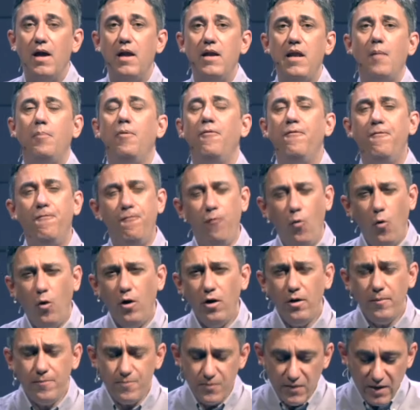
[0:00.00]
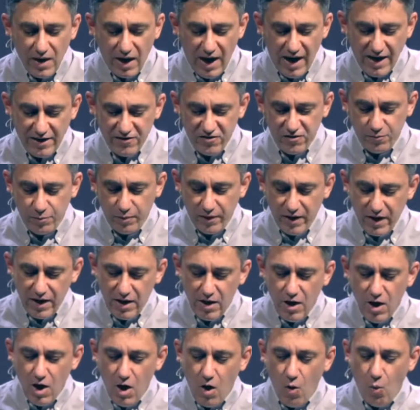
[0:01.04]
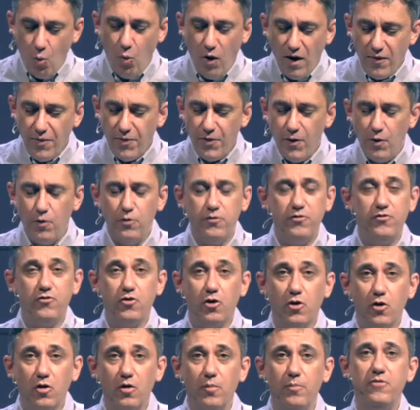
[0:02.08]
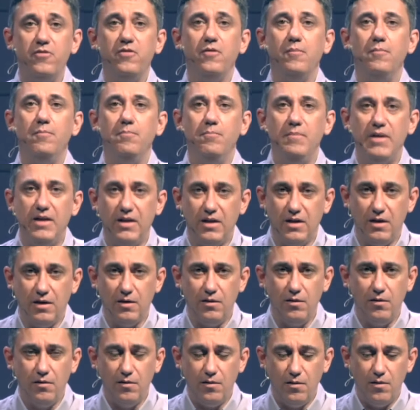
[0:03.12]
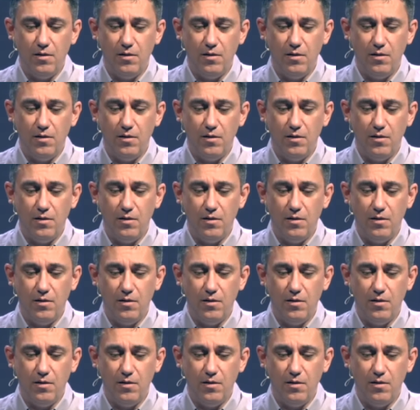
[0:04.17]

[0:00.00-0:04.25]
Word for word: Now, before I explain what those terms mean,